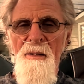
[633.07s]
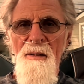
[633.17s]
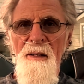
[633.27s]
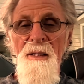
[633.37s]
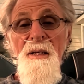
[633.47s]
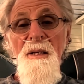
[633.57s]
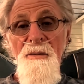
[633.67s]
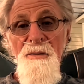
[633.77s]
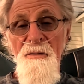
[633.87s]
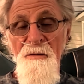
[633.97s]
leading
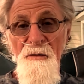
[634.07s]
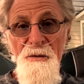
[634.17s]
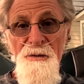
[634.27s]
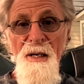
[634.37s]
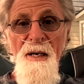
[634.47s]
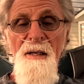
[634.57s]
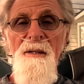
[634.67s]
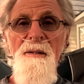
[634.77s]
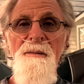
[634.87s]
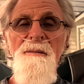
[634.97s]
into the first day.
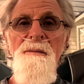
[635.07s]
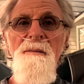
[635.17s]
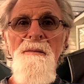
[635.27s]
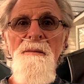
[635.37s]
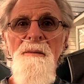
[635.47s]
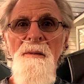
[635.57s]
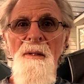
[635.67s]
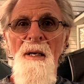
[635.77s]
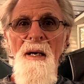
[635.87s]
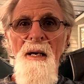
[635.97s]

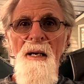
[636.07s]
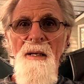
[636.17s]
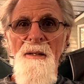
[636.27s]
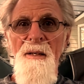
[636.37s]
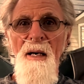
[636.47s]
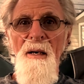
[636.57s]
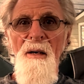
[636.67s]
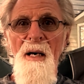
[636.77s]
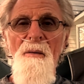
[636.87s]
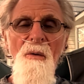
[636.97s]
And I,
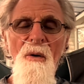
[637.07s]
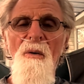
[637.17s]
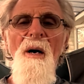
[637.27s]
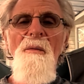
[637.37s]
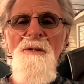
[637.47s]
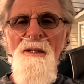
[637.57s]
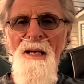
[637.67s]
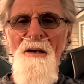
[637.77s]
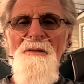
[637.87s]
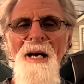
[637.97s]
I, oh, I was
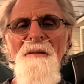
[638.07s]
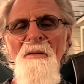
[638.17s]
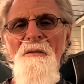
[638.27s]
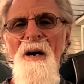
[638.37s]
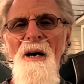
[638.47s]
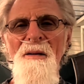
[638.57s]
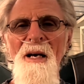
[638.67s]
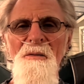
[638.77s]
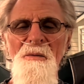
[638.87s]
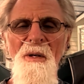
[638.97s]
allowed to have a fire.
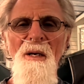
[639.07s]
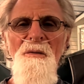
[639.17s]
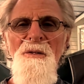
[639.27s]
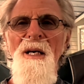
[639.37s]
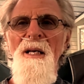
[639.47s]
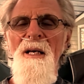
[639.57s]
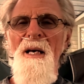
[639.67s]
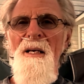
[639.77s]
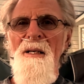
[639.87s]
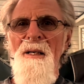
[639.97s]
That's what I was getting
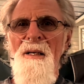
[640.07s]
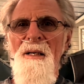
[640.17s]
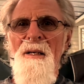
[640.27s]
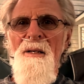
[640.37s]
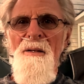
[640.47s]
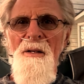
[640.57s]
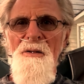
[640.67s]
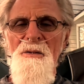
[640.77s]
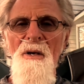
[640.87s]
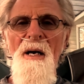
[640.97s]
at.
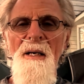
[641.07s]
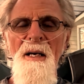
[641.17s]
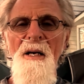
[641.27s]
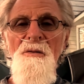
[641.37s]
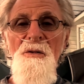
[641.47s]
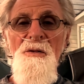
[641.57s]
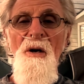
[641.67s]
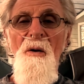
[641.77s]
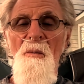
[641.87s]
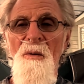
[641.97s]
This night, as a
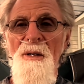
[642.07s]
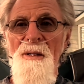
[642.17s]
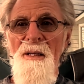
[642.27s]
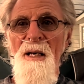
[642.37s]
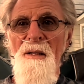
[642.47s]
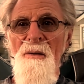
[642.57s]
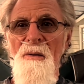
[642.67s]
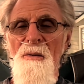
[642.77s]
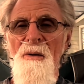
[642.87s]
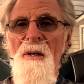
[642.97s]
ceremony that I'd
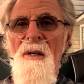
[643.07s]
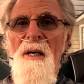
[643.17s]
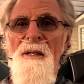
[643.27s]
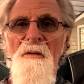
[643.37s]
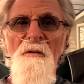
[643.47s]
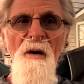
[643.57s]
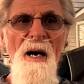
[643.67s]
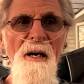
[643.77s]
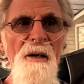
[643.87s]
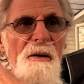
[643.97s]
learned, and the
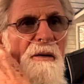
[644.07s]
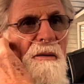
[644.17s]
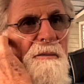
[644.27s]
fire